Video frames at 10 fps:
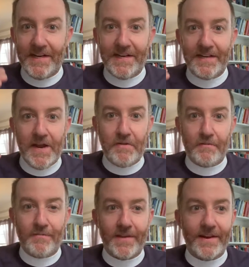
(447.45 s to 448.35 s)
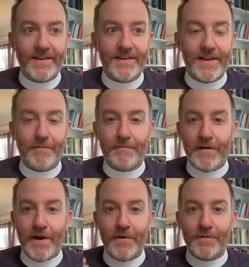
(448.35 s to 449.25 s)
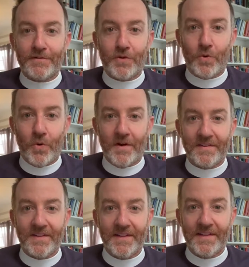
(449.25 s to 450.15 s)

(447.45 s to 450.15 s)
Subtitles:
in Pharaoh's court